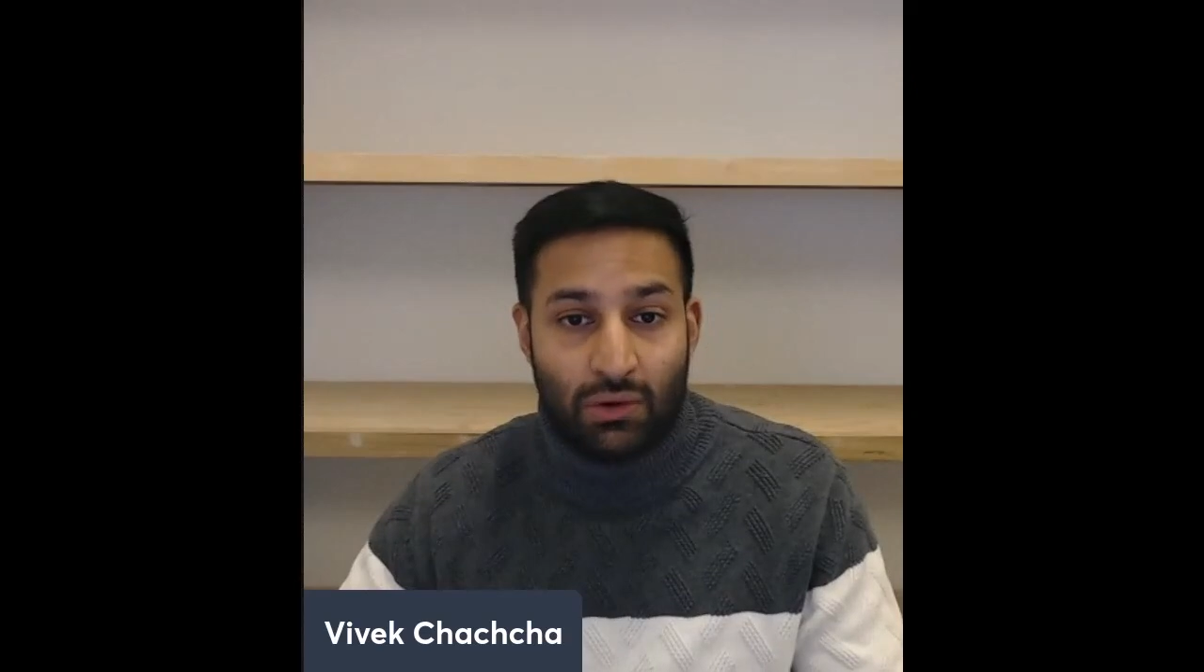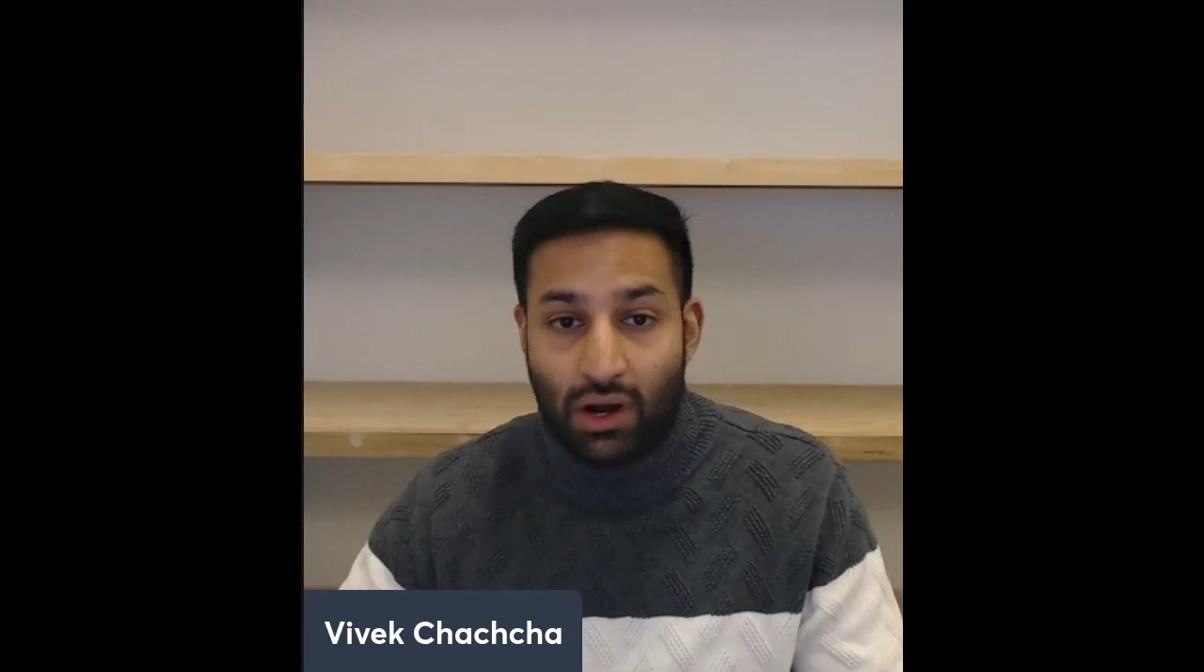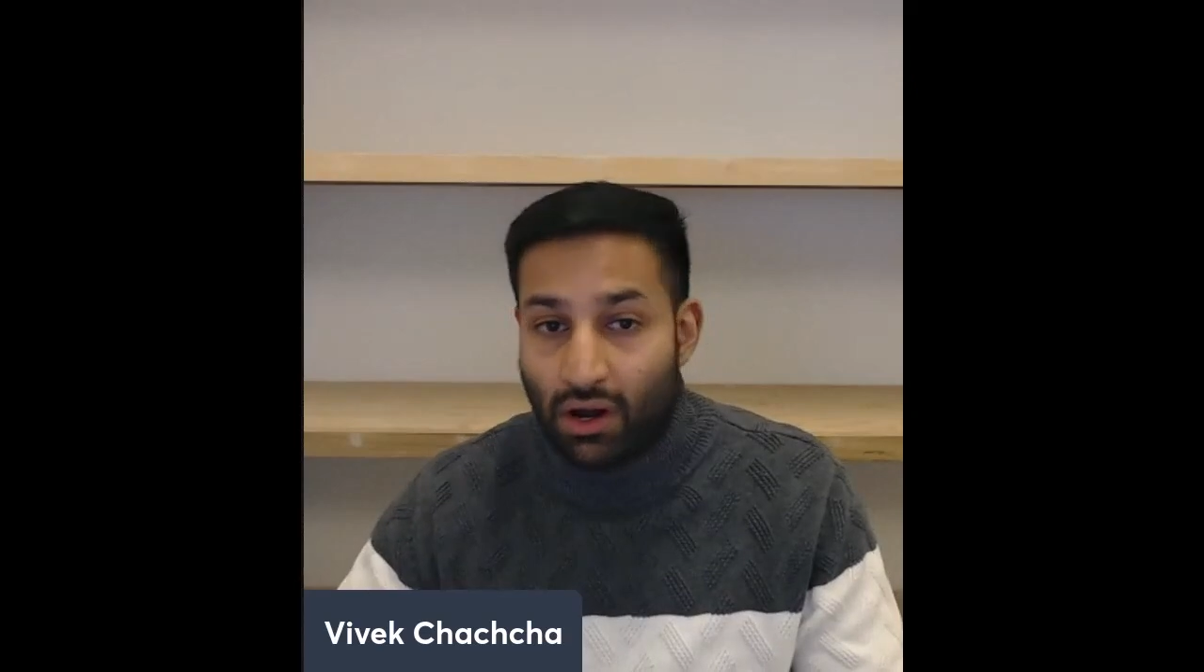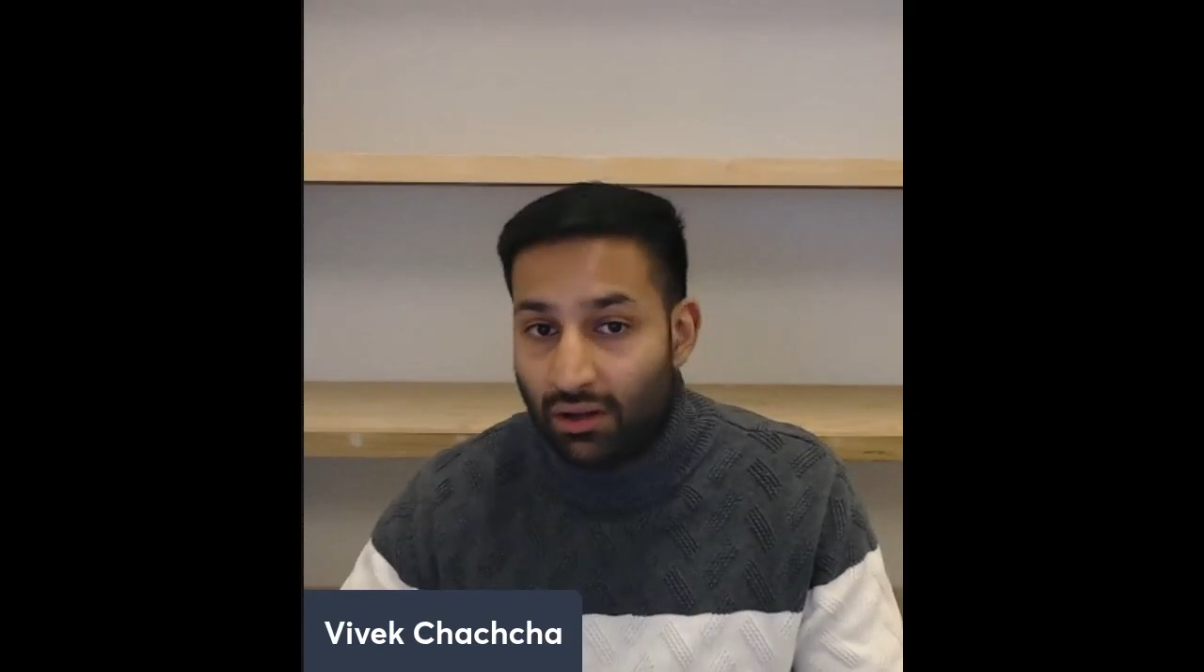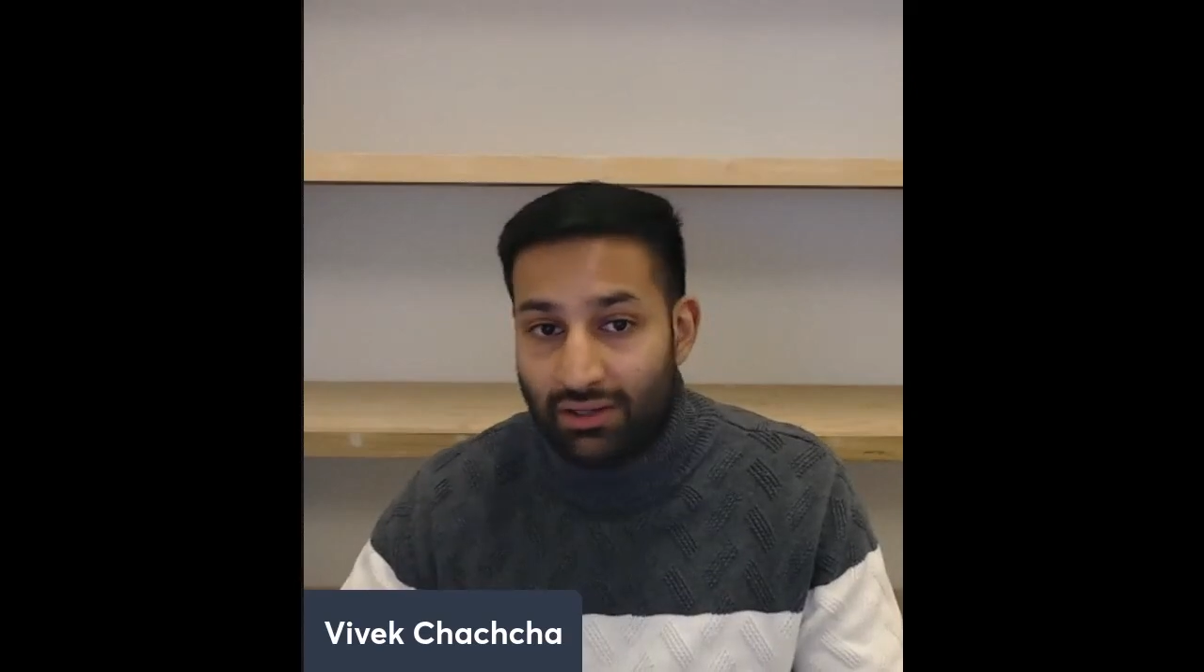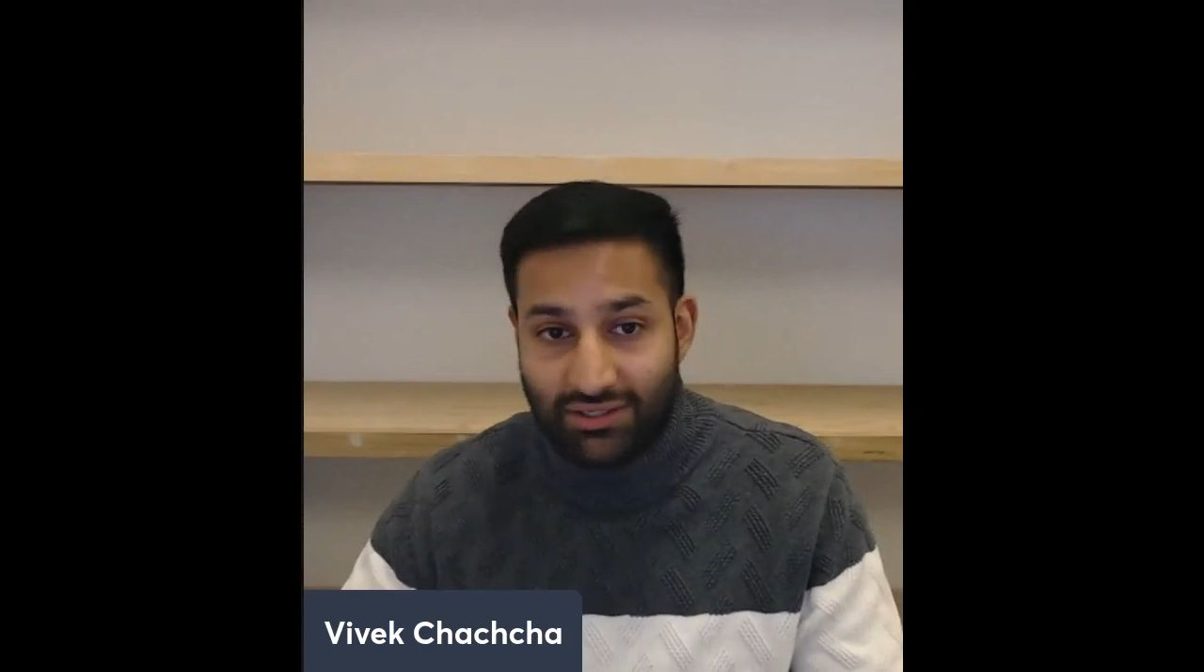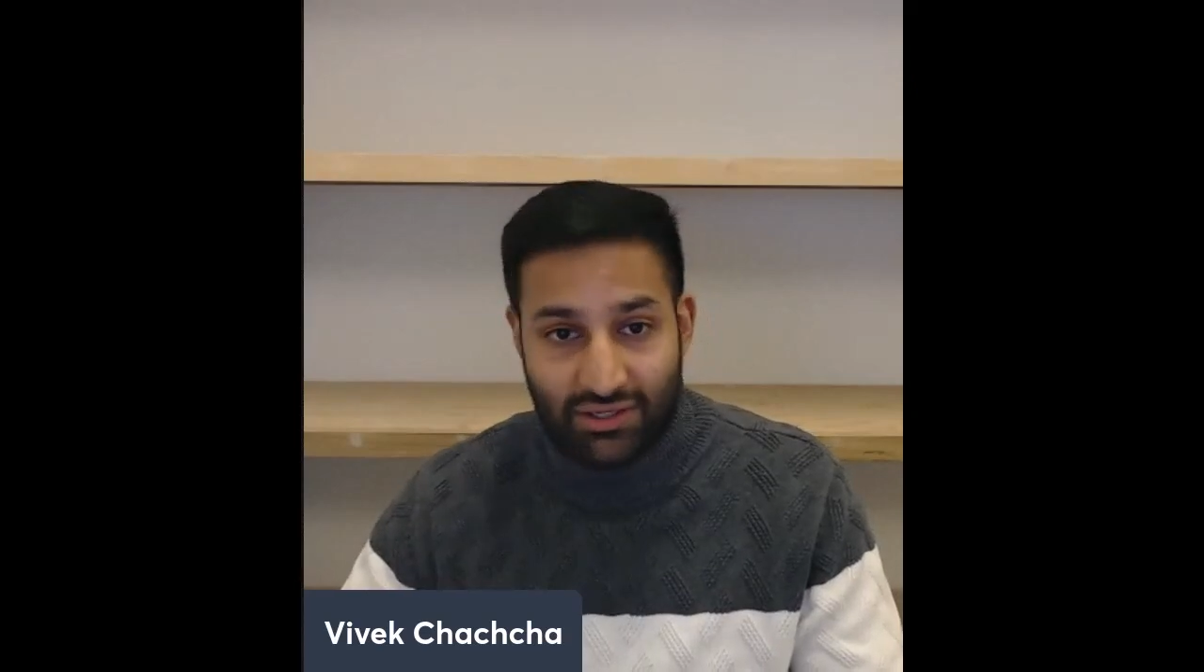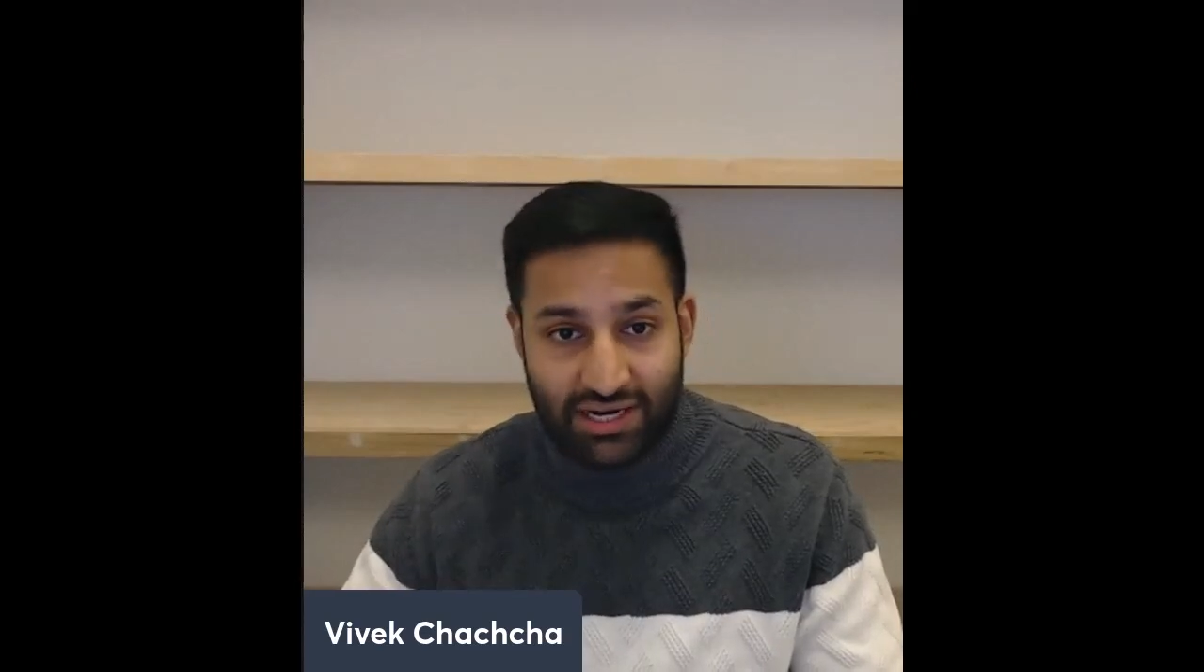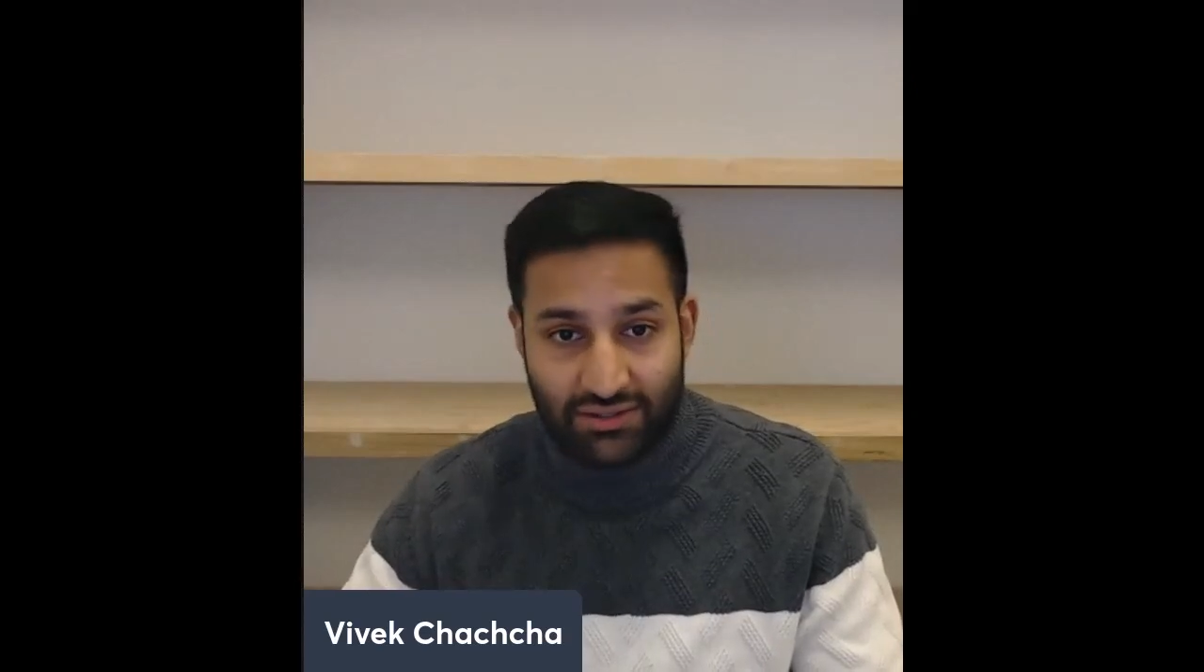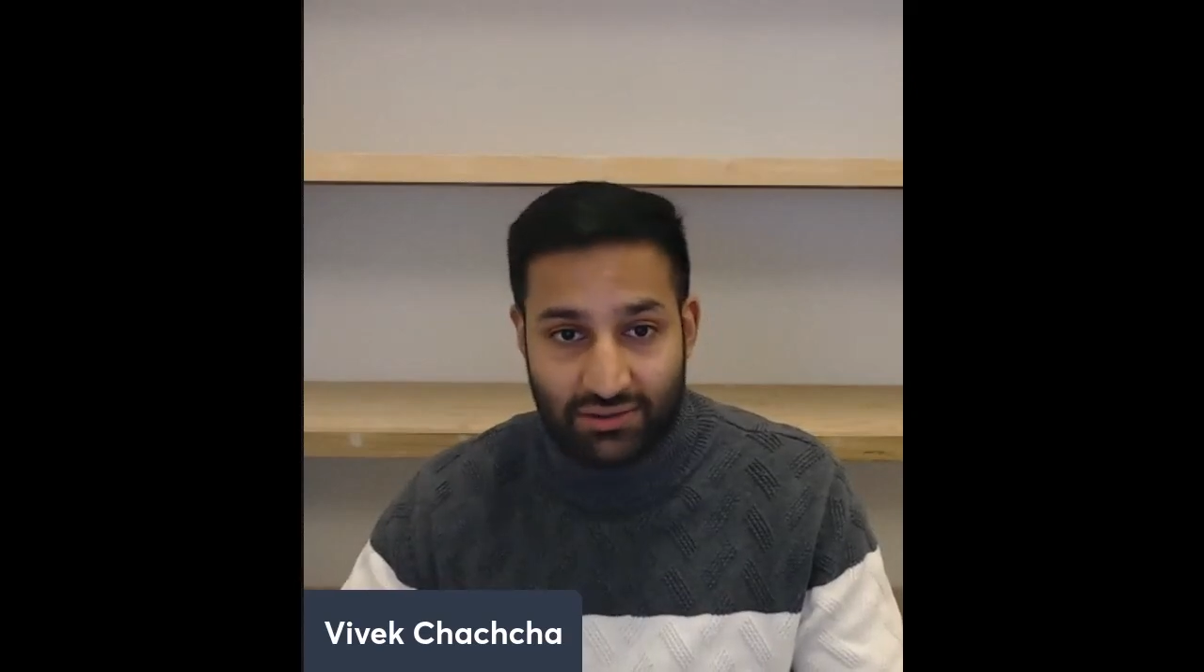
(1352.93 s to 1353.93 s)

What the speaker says: all educational